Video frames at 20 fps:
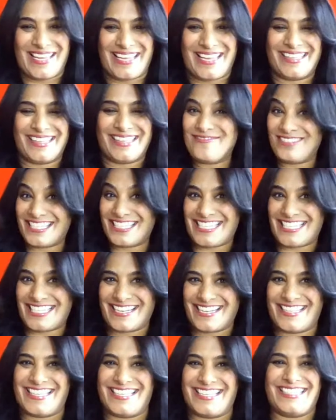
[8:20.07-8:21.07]
Love to share
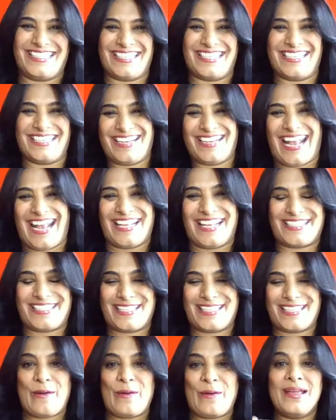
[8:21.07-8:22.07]
this. Okay,
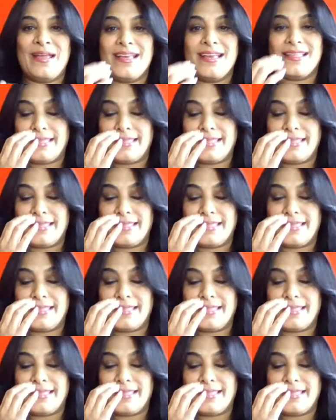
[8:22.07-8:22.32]
so